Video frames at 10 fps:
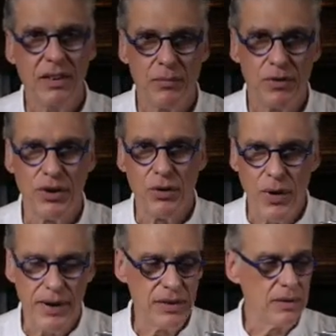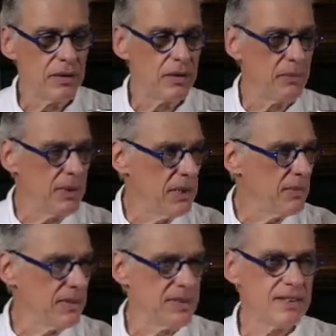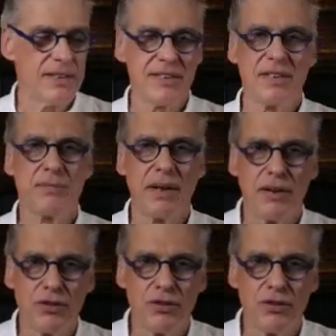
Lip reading: I'm going to grind the meat because he says it's better to